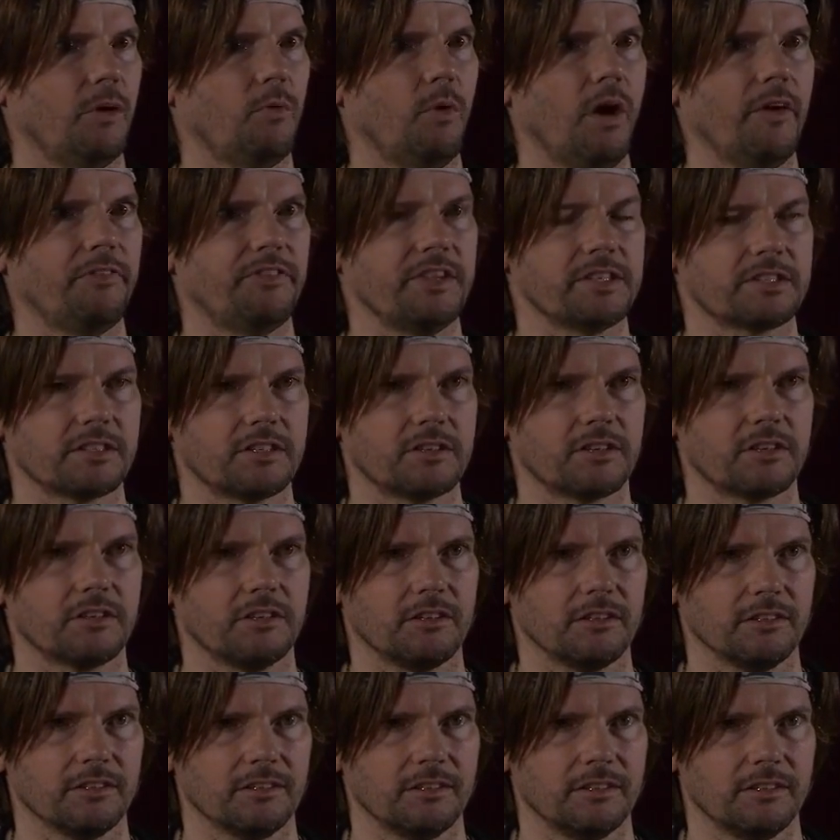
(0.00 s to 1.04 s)
want this
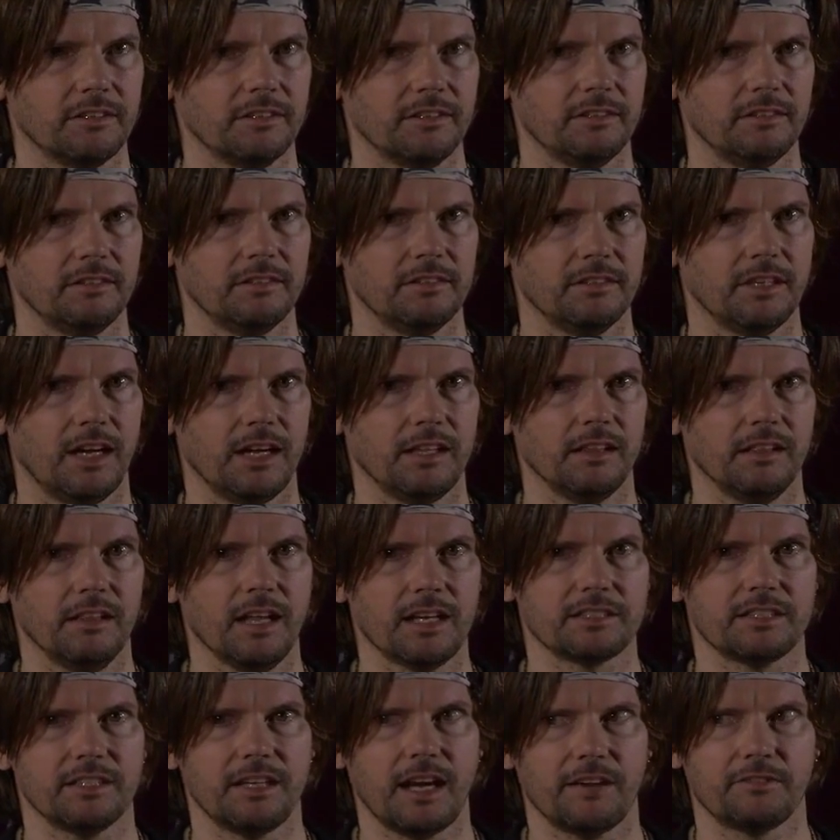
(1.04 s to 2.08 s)
girl. I
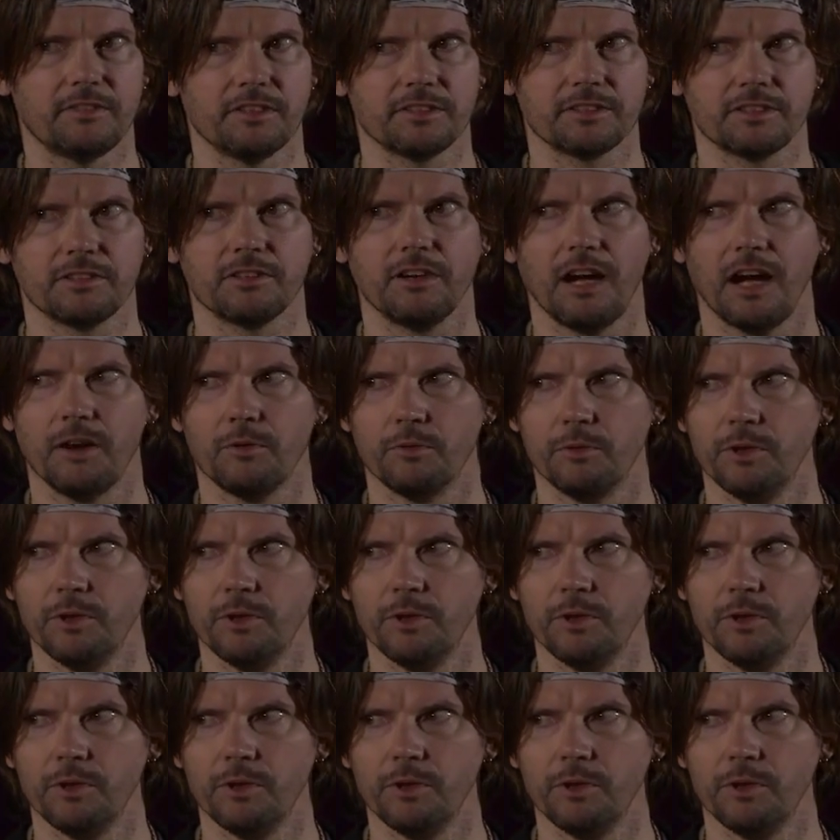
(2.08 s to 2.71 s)
lusted after this girl.